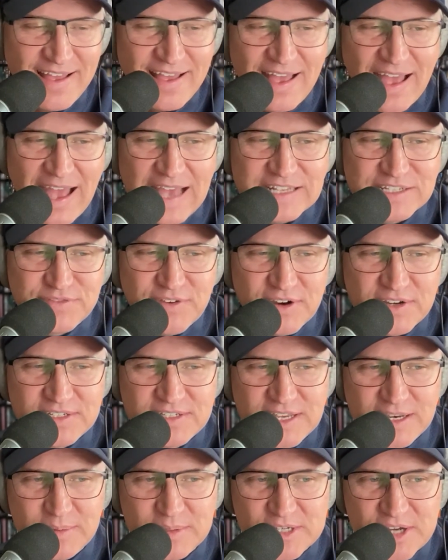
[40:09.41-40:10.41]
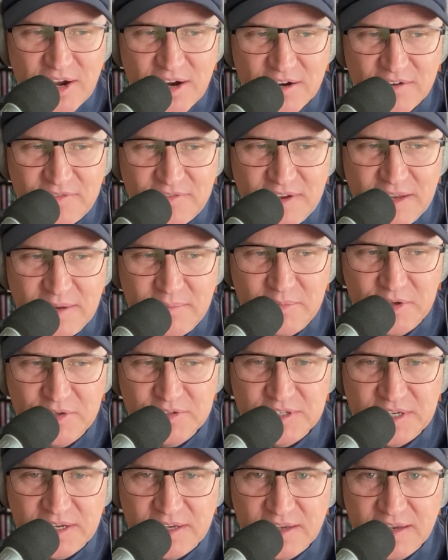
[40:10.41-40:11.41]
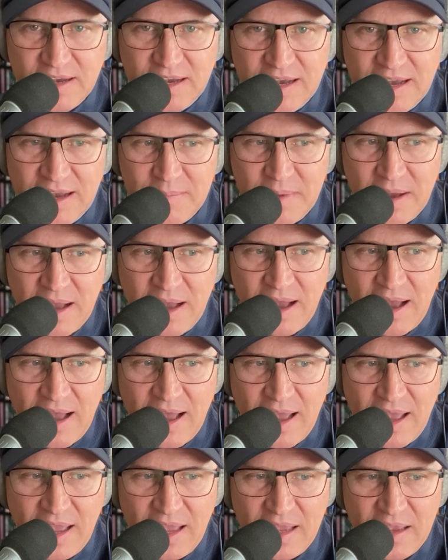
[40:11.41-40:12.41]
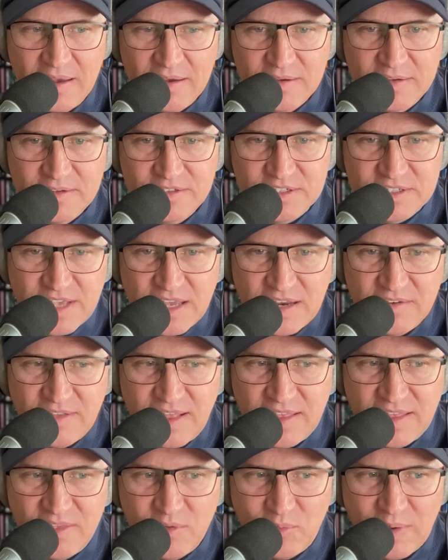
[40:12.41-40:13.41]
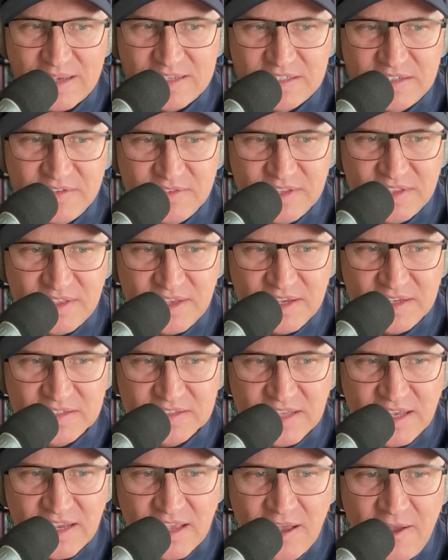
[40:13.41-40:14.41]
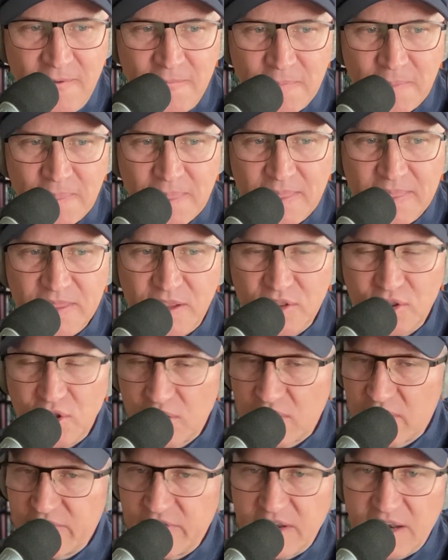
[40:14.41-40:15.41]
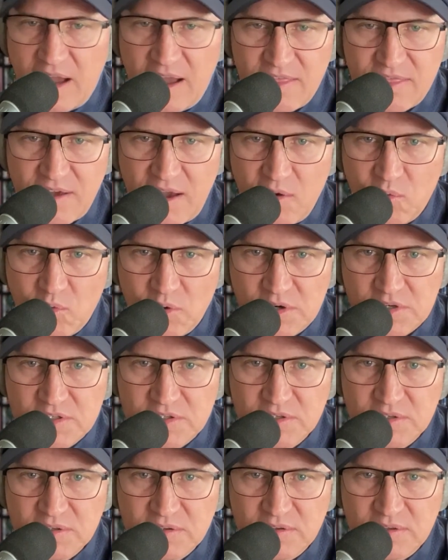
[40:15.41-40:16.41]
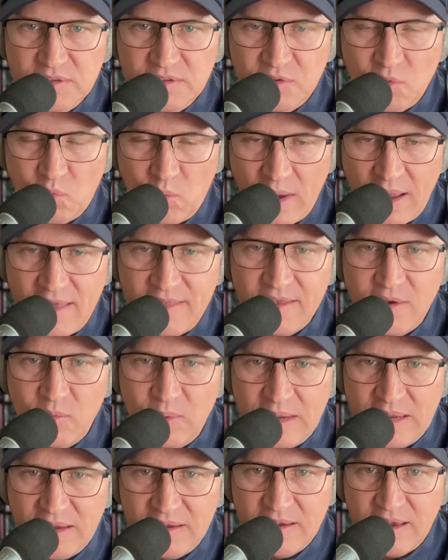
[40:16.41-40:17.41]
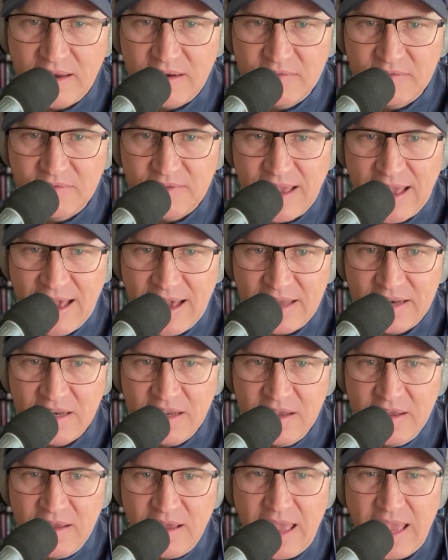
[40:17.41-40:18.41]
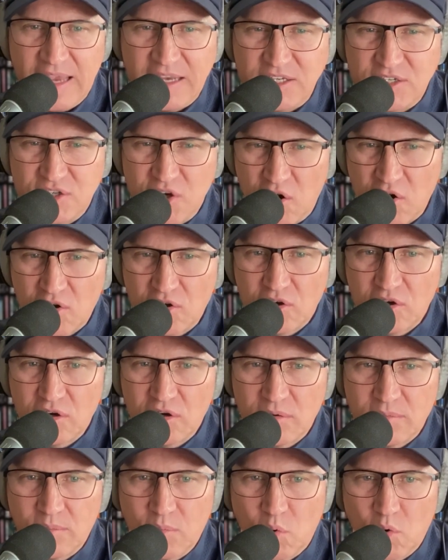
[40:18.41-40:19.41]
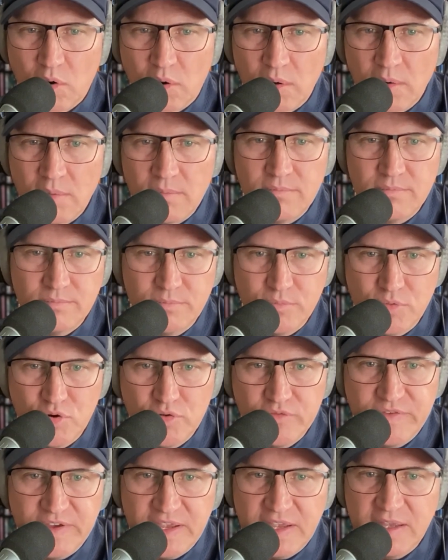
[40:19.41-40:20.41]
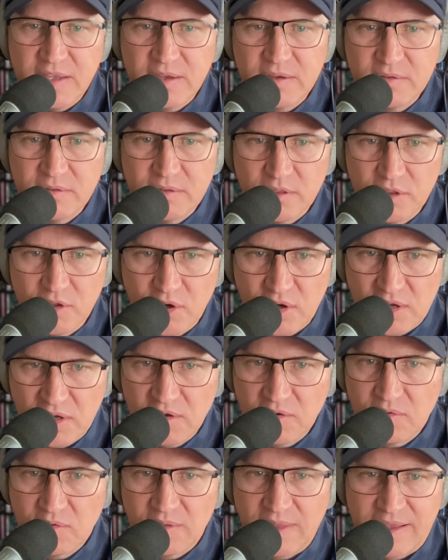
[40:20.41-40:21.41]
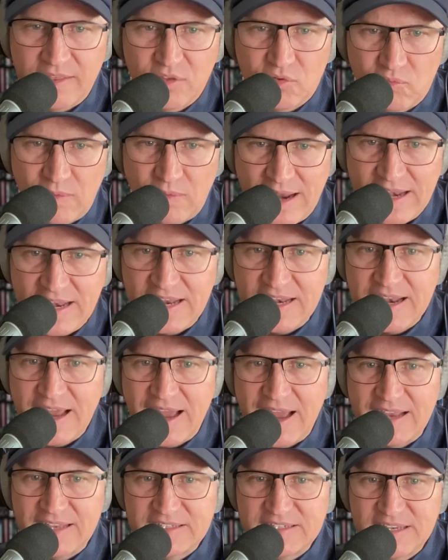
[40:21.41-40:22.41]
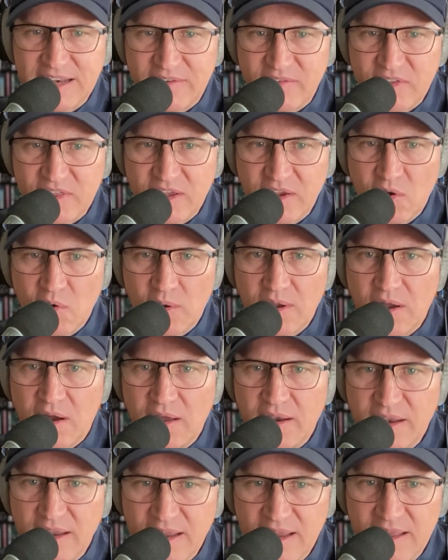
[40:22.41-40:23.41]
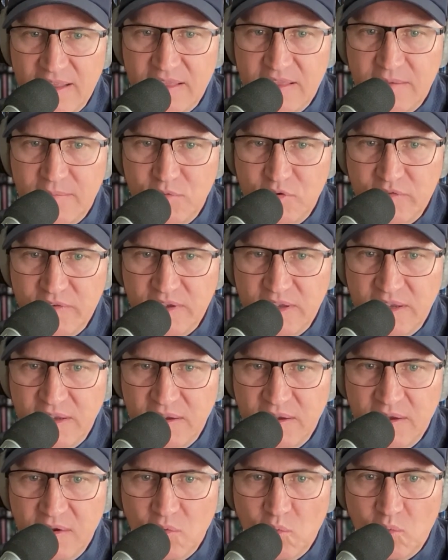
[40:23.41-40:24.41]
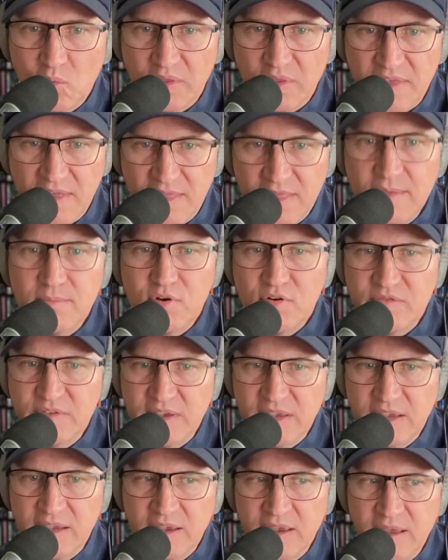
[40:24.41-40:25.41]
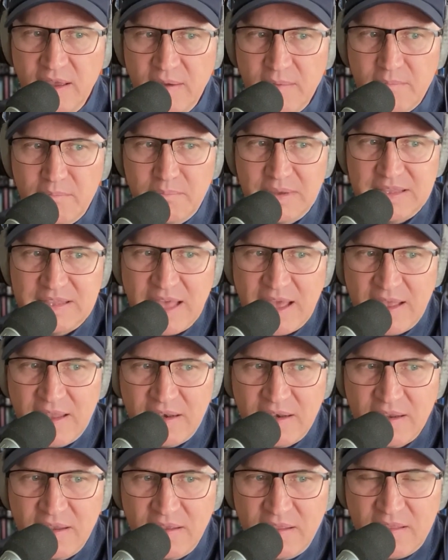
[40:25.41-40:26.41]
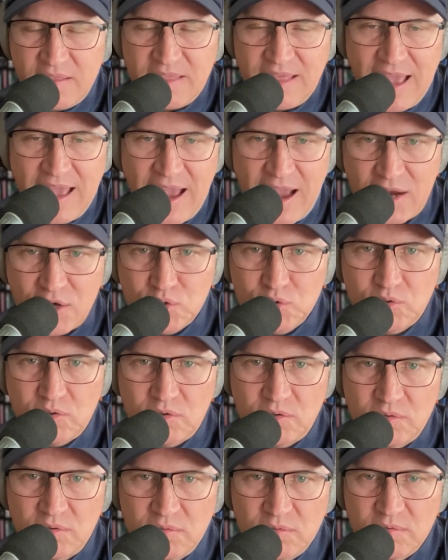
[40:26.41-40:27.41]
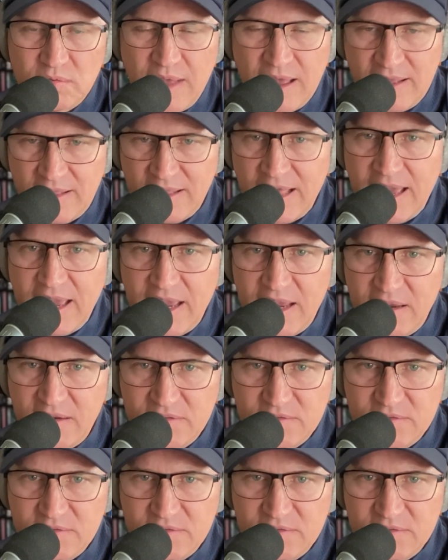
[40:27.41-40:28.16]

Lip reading: As far as cinematography and music, I just kind of like the rest of the things. Like the look of it, I thought worked. The way that we kind of had a darker, more movie look, like the rainy nights and everything going on in the movie, within the movie, but then the actual LA